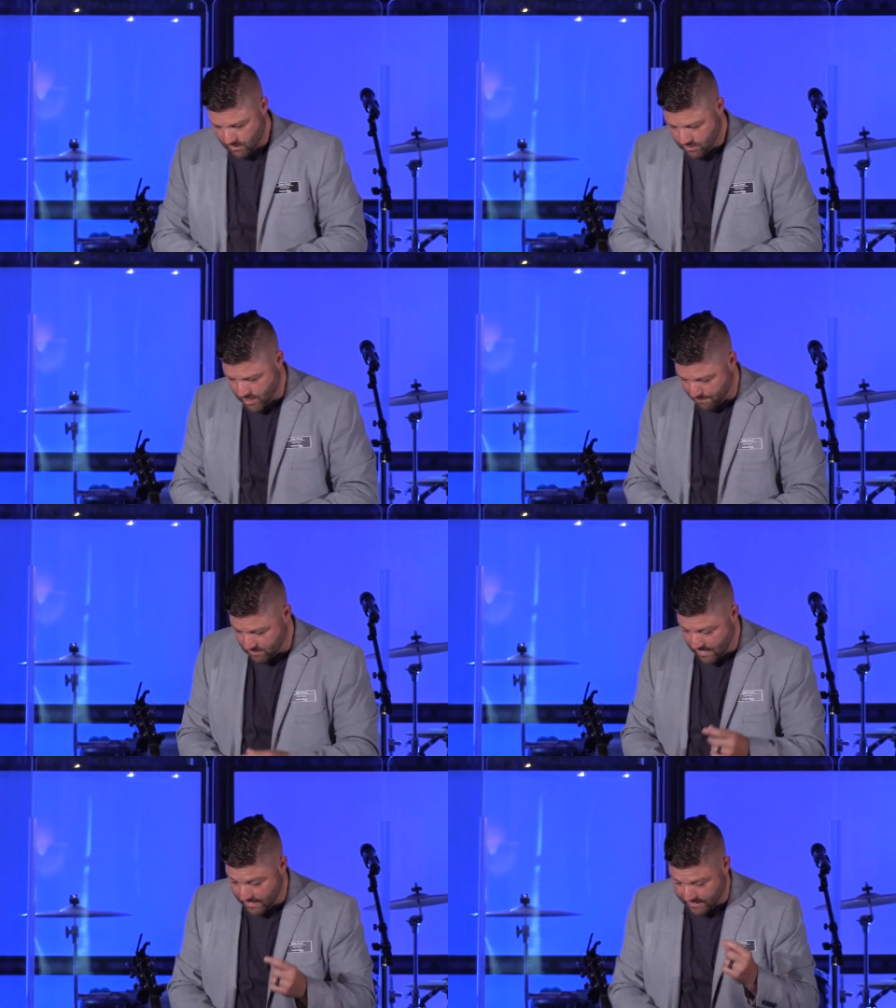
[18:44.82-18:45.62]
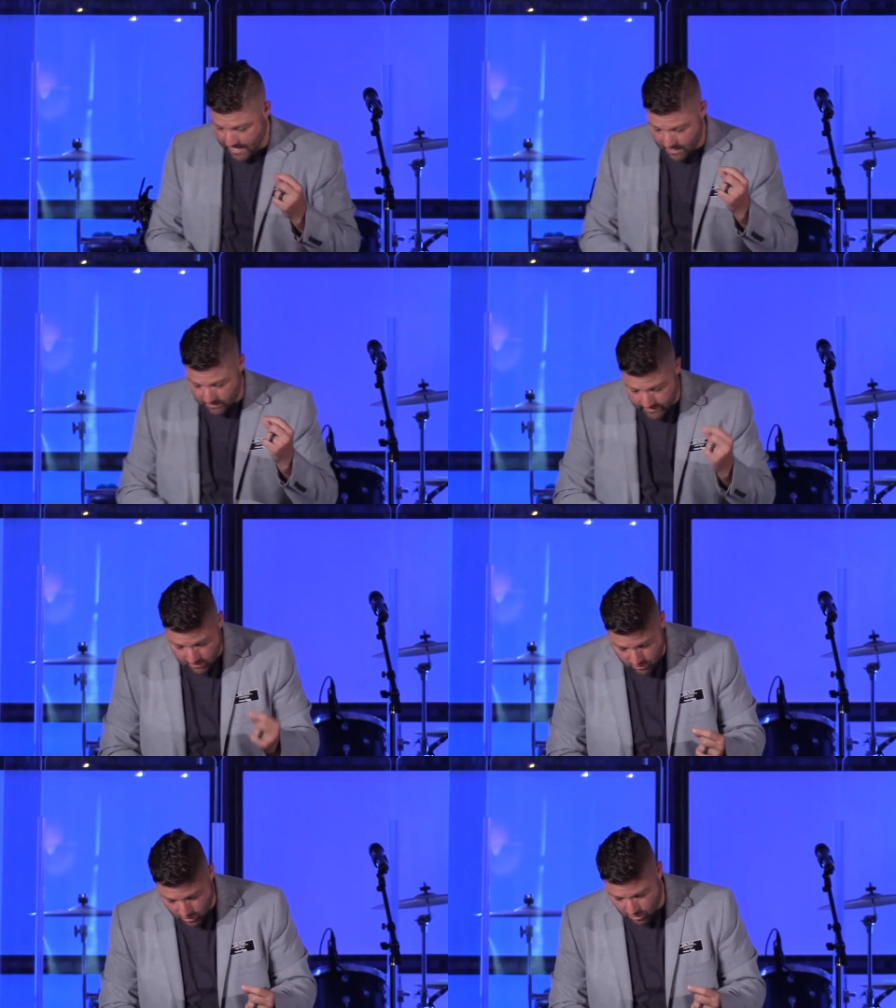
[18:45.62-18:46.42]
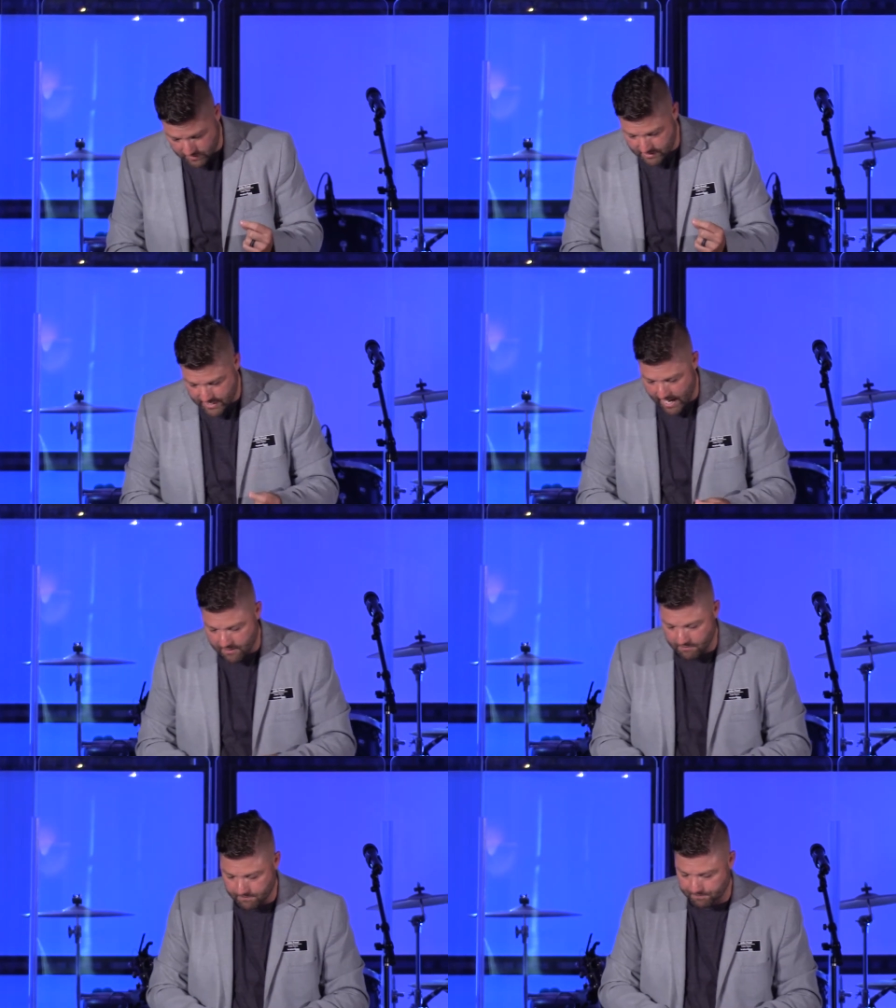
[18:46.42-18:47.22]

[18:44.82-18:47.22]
Chapter 9 again, a little girl was dead,